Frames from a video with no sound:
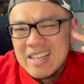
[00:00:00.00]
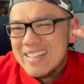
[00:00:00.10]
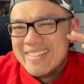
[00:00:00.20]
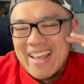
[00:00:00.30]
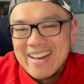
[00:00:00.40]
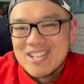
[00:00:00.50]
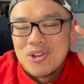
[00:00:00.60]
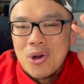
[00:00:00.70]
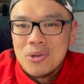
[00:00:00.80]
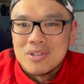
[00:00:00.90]
Now, that is
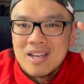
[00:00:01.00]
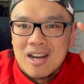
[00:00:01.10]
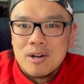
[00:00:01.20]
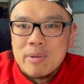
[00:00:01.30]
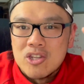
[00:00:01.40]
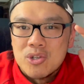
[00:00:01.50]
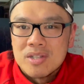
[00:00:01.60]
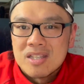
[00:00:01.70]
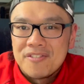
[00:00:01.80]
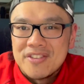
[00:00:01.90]
all garbage, you know,
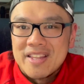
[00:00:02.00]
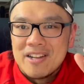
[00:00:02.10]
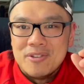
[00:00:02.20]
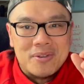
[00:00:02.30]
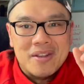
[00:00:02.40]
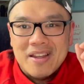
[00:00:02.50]
stuff to tell you.